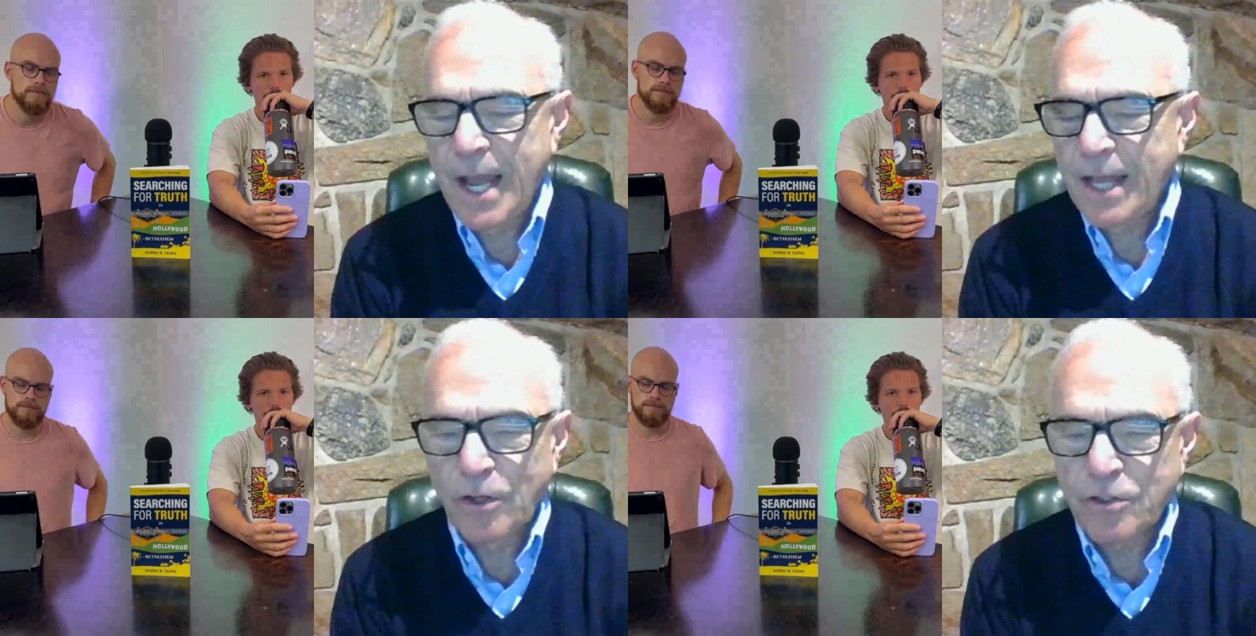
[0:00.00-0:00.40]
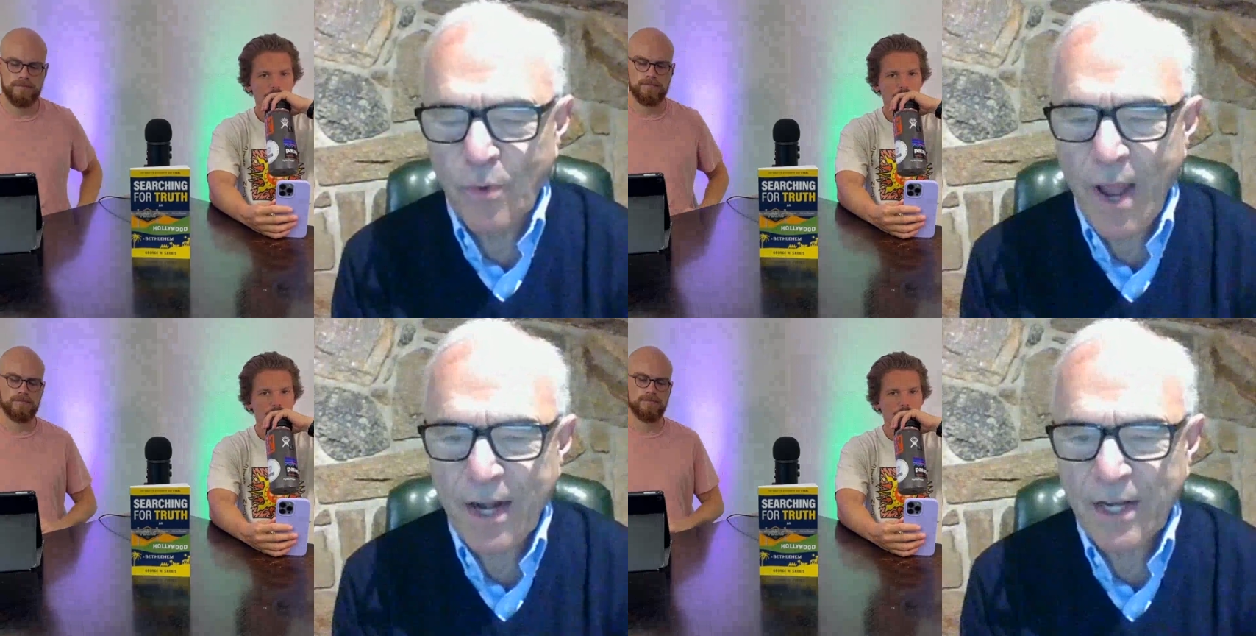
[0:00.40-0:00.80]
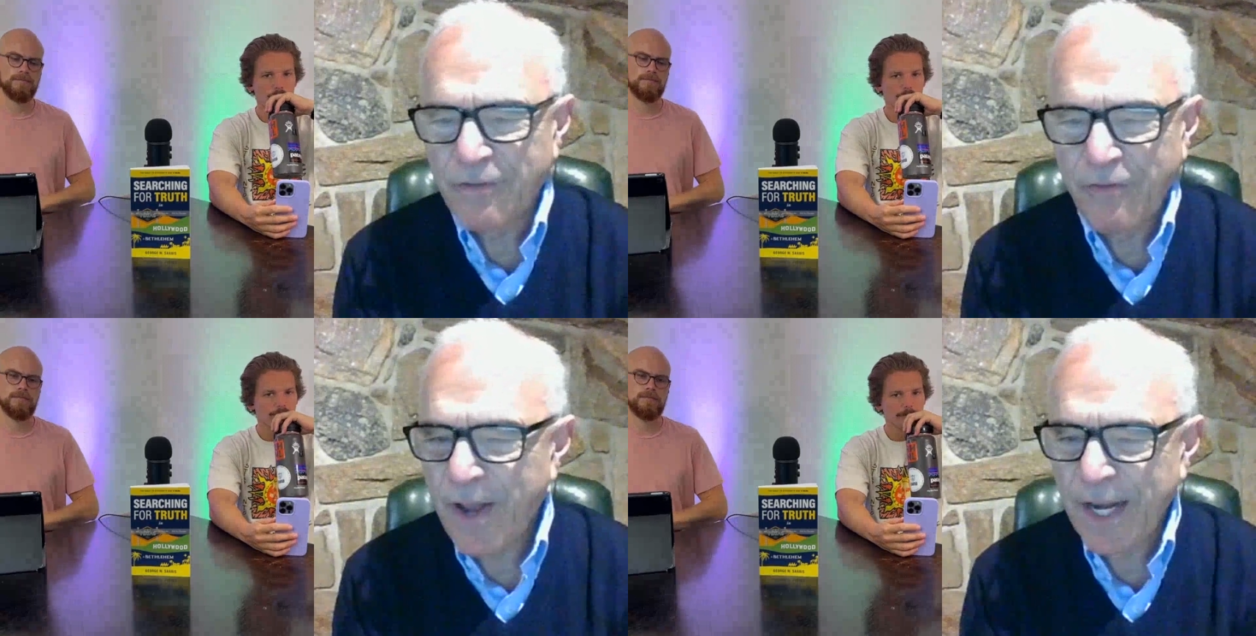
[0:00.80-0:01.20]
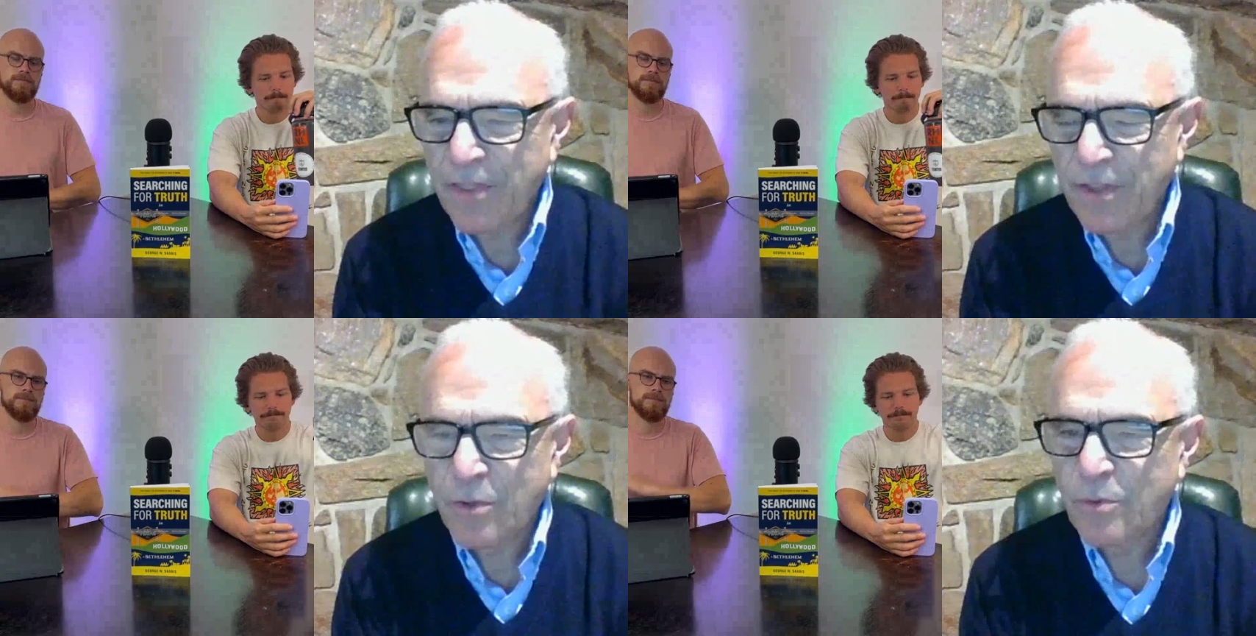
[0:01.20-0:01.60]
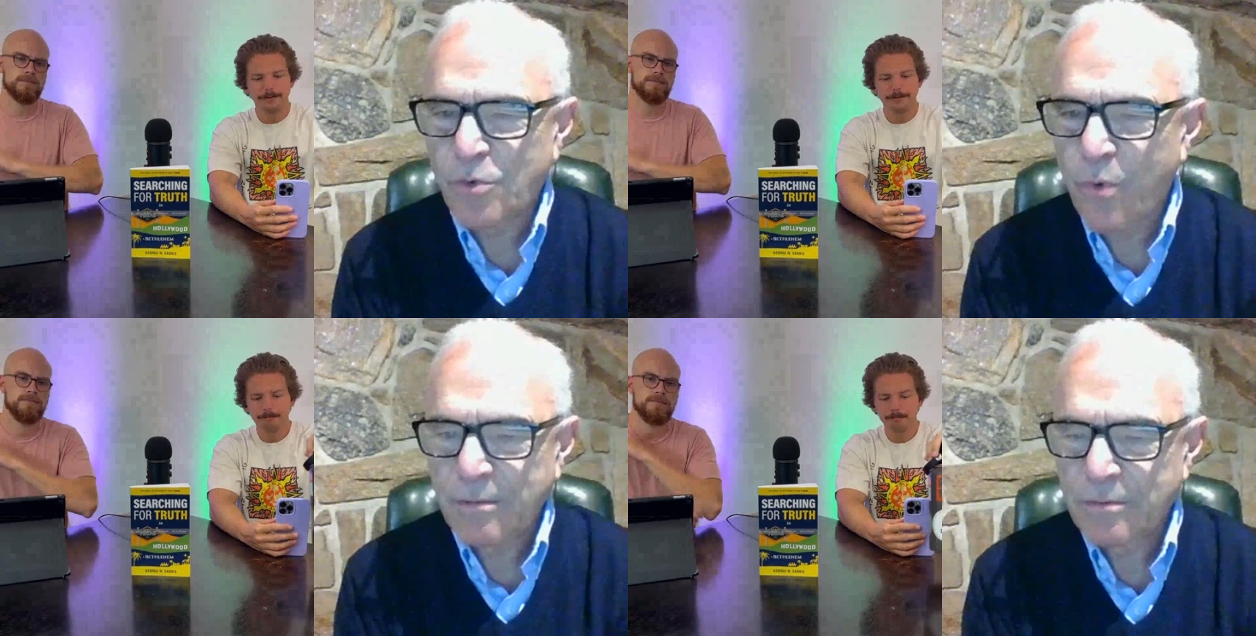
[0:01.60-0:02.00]
Speaker 1: I, I looked around, I didn't find anything that
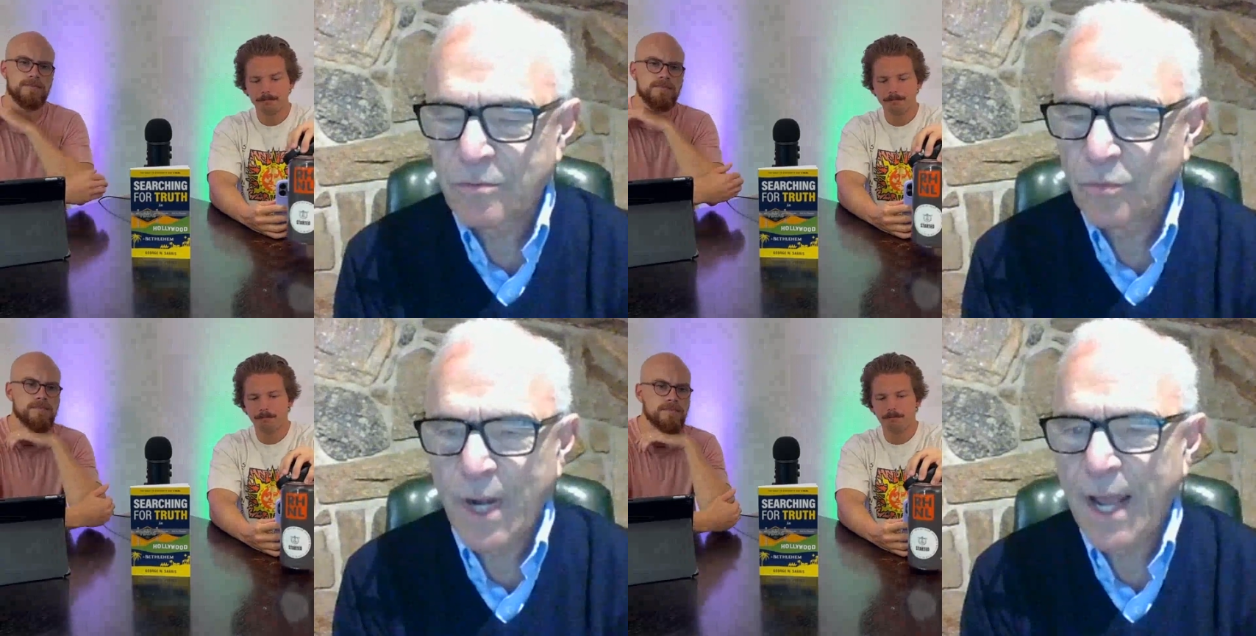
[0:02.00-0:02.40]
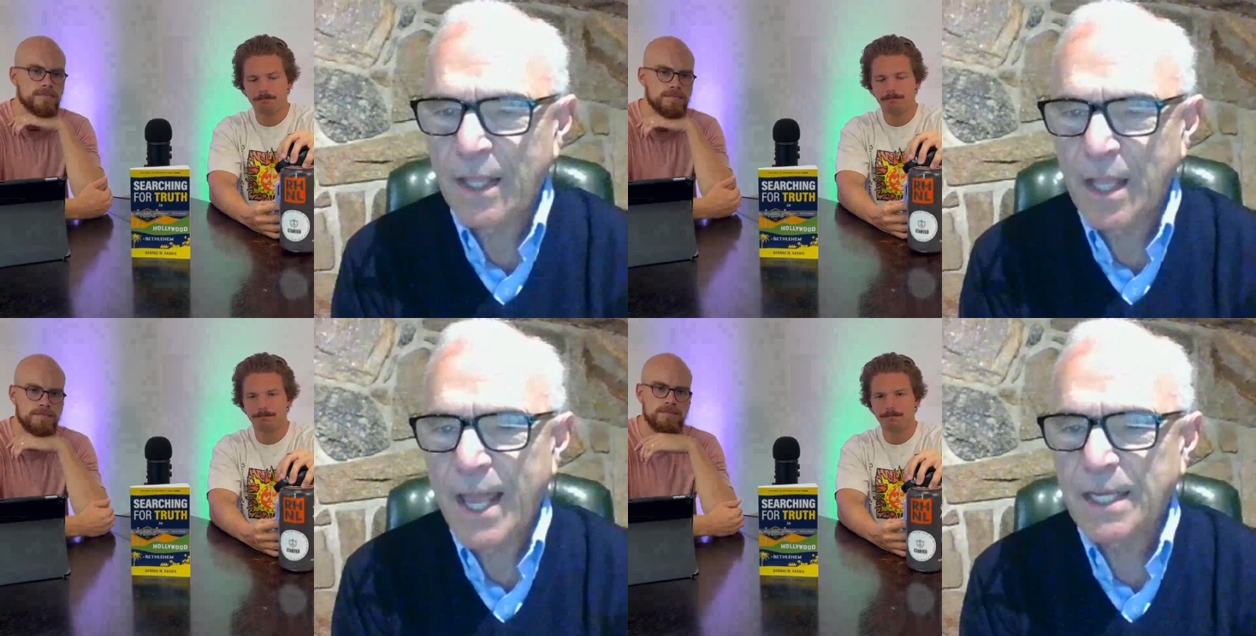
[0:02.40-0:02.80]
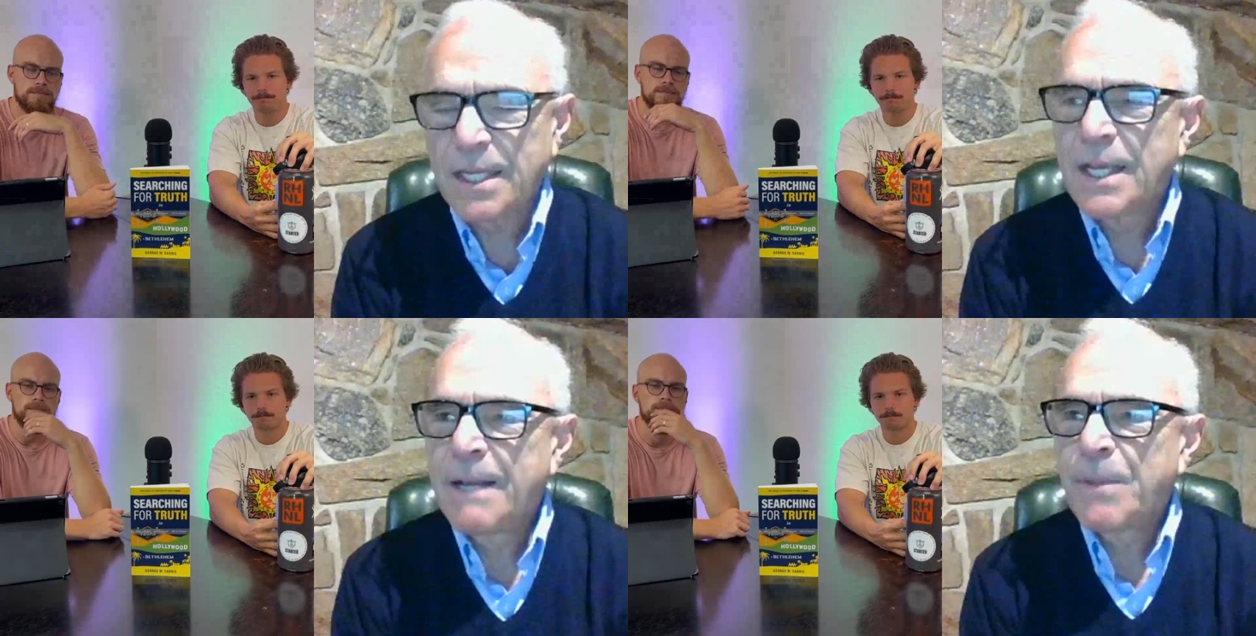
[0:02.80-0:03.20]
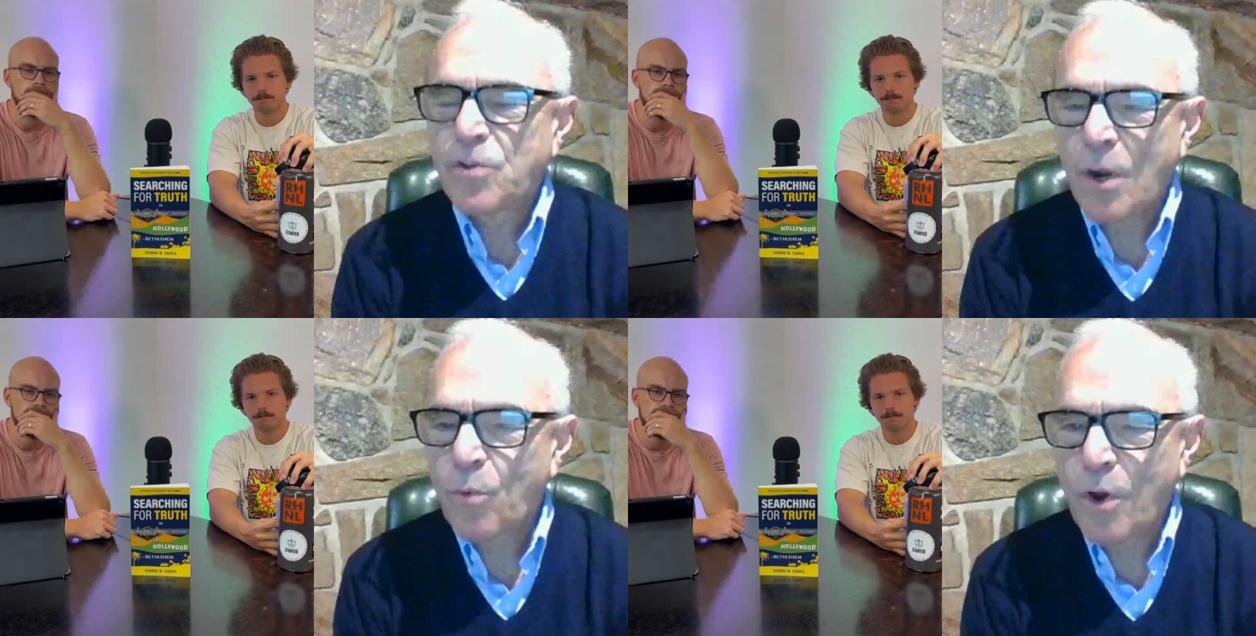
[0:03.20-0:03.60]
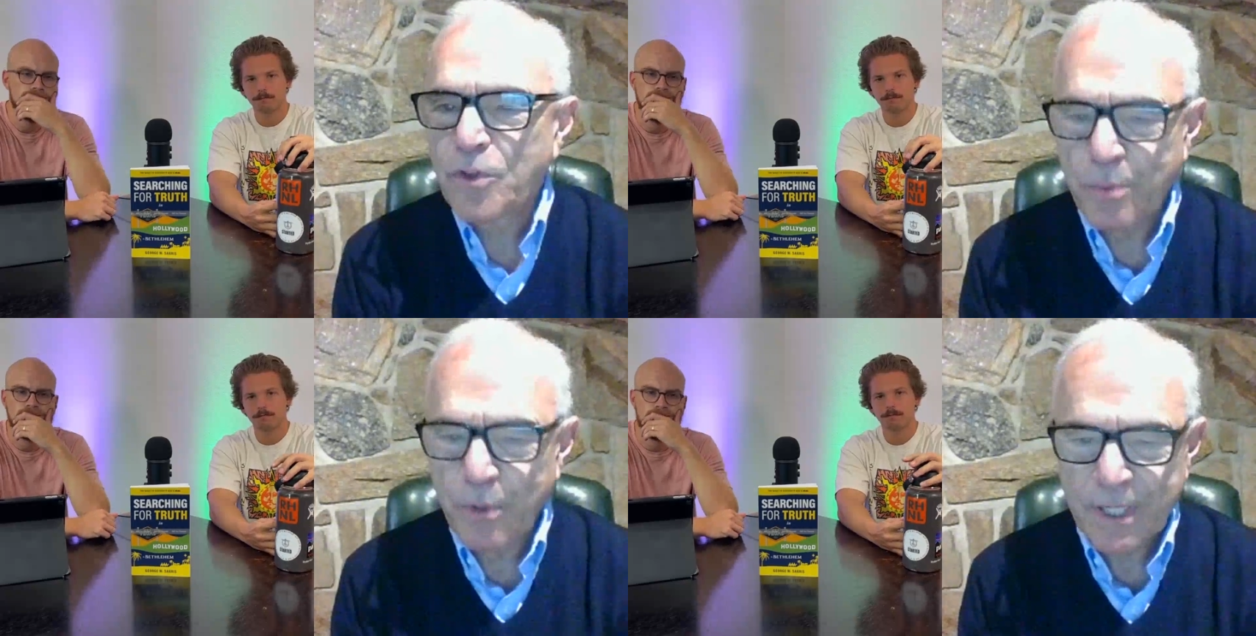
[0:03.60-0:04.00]
was quite what I liked. So I
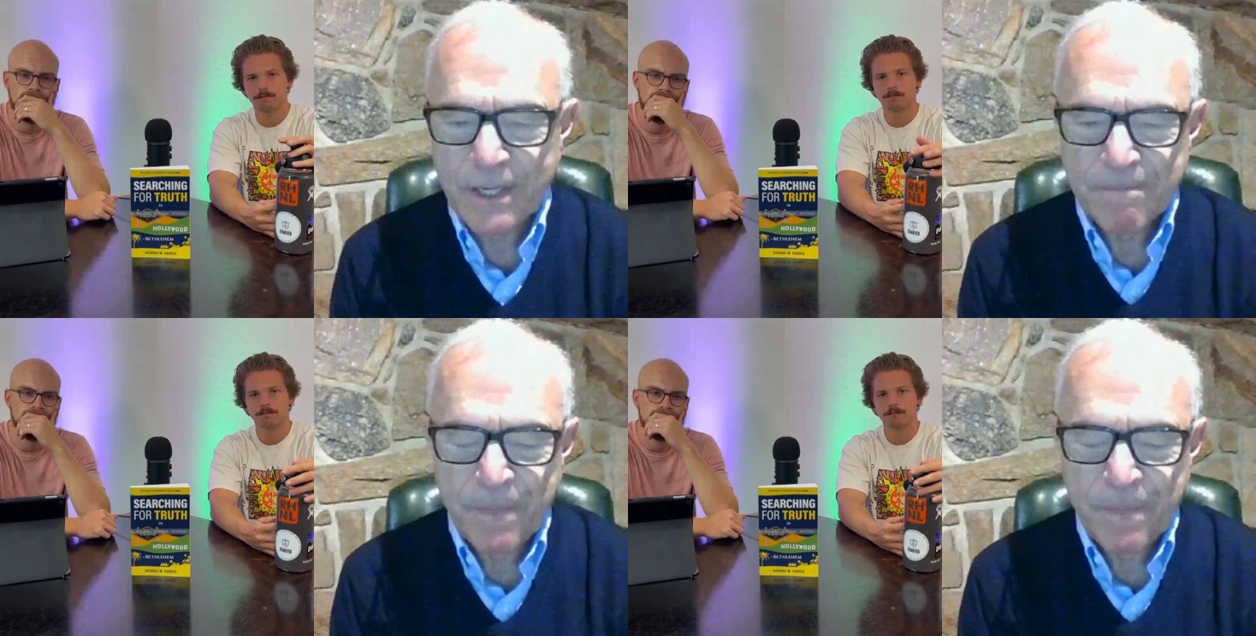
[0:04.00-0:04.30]
wrote the book,